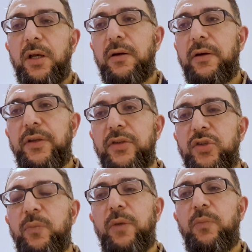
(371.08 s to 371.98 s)
Yeah, I think
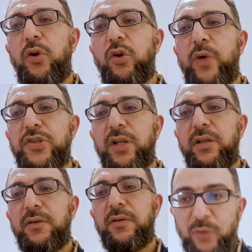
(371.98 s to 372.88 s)
it's an important
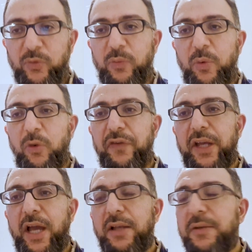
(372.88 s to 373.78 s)
question. Sometimes people
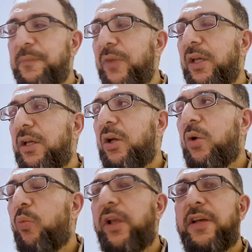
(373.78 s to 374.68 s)
forget
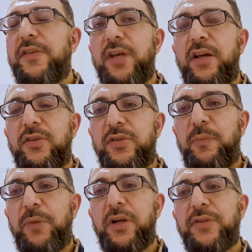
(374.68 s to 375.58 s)
when it concerns,
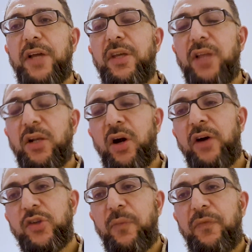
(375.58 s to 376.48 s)
because I think there
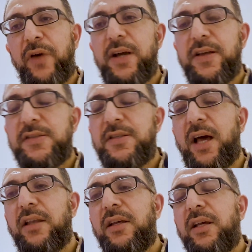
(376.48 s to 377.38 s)
are some fears
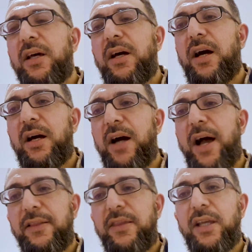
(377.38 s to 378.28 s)
that
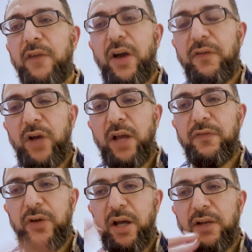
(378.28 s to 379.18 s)
I think I've kind
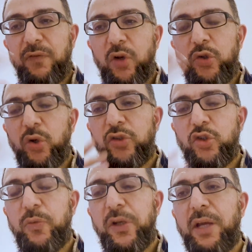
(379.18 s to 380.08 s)
of had it floating on
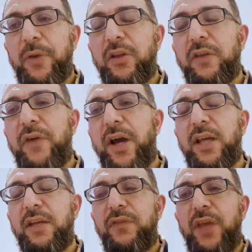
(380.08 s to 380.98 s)
social media about the fact
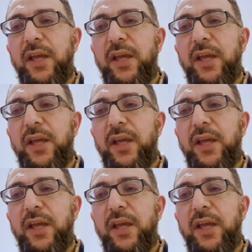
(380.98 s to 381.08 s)
that